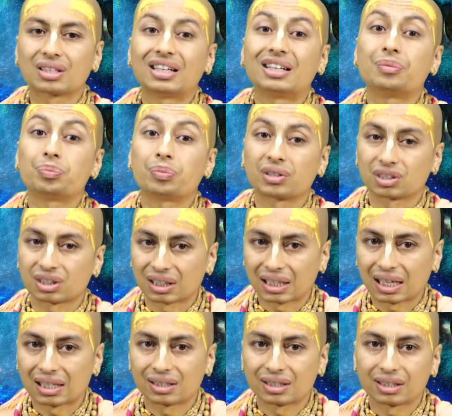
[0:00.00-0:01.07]
in
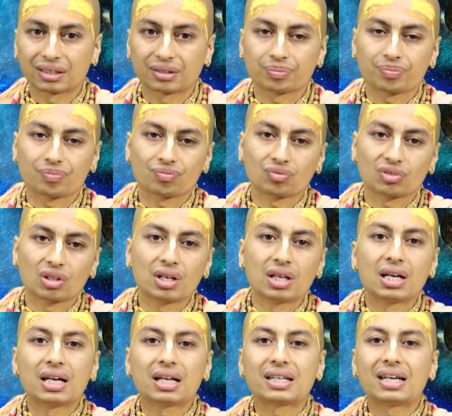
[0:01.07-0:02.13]
personality.
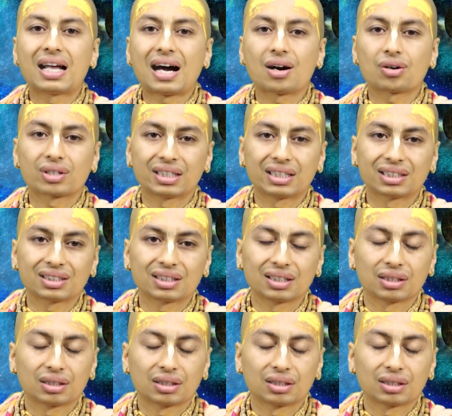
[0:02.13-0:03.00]
Nowadays,